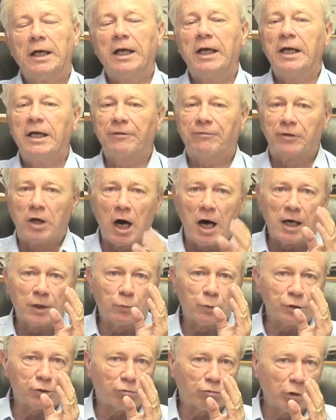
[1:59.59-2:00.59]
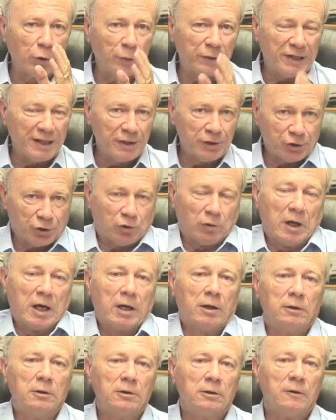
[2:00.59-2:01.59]
if God was through with
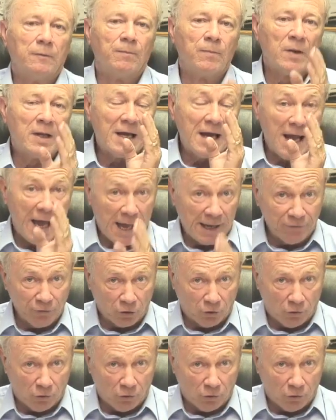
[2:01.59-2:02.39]
Israel at the